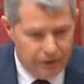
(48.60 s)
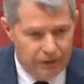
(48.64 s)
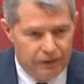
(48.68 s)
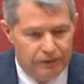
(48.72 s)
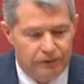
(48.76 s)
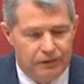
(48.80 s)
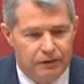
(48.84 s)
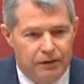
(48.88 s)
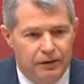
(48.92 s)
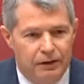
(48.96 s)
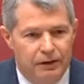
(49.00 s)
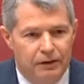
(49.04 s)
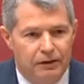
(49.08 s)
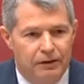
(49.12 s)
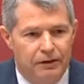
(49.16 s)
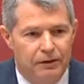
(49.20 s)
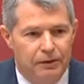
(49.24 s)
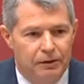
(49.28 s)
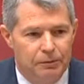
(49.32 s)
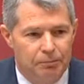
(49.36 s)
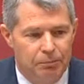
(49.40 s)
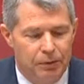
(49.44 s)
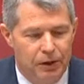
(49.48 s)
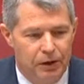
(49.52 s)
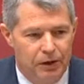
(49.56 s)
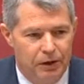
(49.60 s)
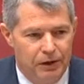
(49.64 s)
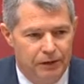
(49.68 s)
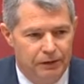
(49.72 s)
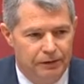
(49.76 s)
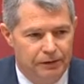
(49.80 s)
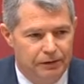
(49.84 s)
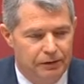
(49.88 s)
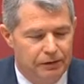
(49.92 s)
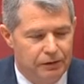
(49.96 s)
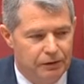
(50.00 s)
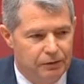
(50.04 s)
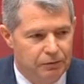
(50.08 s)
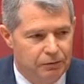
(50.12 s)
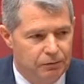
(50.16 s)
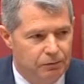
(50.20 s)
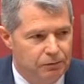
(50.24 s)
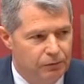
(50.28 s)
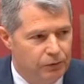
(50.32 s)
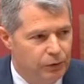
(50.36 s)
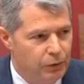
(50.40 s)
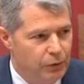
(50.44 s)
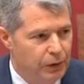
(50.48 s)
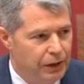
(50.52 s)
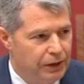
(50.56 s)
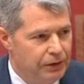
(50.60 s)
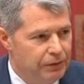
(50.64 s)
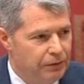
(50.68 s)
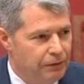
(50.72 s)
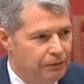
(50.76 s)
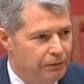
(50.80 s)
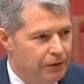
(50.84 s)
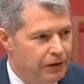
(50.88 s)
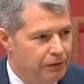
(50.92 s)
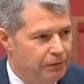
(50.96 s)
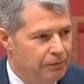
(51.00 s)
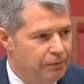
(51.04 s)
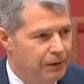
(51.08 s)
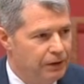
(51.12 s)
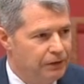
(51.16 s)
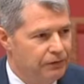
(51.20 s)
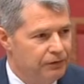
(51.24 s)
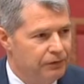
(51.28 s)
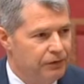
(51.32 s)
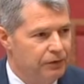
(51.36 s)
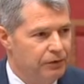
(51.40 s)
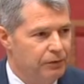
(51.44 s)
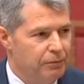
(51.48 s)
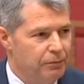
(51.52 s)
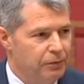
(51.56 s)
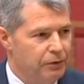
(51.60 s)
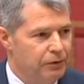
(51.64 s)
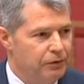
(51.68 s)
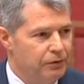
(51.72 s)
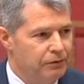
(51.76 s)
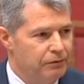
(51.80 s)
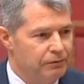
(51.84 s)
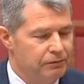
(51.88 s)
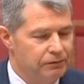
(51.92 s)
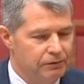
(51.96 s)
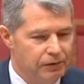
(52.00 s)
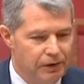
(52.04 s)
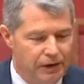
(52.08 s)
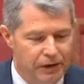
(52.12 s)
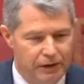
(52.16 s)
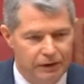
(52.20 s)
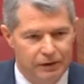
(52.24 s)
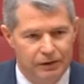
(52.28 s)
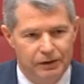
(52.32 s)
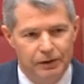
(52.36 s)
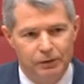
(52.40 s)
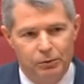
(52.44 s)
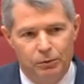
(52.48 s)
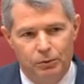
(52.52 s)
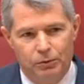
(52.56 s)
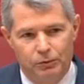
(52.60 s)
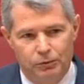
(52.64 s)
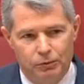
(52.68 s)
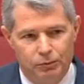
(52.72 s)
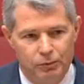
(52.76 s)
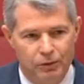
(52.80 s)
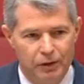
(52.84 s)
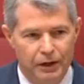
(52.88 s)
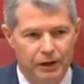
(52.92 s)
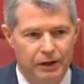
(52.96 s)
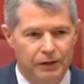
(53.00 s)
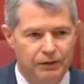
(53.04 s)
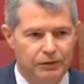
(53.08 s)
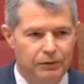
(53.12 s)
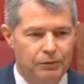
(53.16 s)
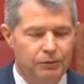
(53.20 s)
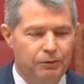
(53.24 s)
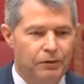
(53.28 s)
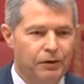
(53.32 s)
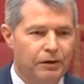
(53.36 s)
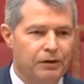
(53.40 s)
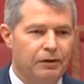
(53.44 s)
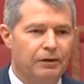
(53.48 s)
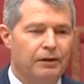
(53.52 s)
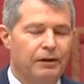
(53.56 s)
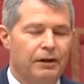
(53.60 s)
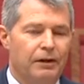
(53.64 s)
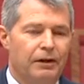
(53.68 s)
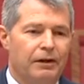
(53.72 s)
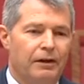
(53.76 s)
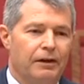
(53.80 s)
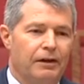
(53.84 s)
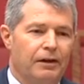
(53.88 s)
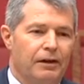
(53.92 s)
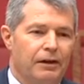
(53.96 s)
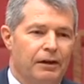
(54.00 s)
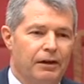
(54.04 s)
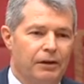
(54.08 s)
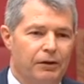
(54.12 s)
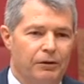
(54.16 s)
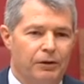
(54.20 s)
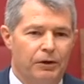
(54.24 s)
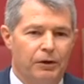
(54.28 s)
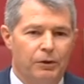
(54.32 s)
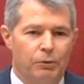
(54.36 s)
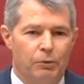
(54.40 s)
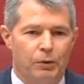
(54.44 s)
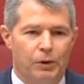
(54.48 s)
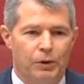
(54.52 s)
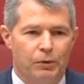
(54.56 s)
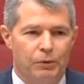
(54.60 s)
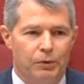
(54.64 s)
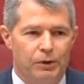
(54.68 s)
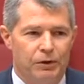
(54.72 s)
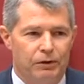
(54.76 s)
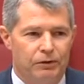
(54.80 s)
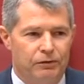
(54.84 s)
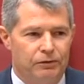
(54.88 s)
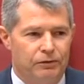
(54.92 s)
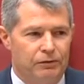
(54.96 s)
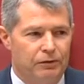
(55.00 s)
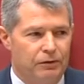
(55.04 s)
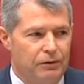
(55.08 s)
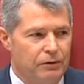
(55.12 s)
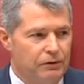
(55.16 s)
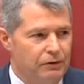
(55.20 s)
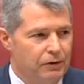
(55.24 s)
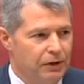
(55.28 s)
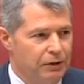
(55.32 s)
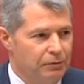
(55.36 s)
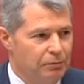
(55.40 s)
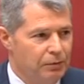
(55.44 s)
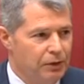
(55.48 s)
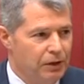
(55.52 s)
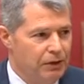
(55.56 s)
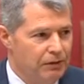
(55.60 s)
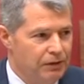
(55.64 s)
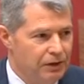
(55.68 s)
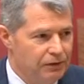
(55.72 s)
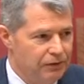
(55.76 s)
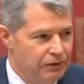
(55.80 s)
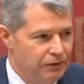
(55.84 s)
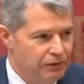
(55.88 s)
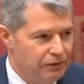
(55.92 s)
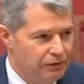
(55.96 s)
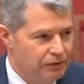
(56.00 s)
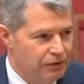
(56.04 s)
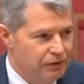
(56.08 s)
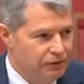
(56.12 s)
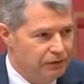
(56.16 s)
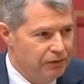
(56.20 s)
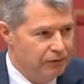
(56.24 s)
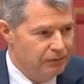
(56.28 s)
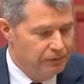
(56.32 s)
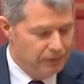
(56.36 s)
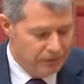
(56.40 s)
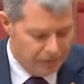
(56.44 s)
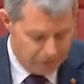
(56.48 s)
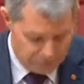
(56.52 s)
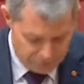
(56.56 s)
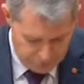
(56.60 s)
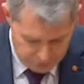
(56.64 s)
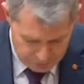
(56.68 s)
as a pilot, I flew out of the RAF base at Edinburgh, and Tarlee was right under the area where we used to conduct many of our test activities.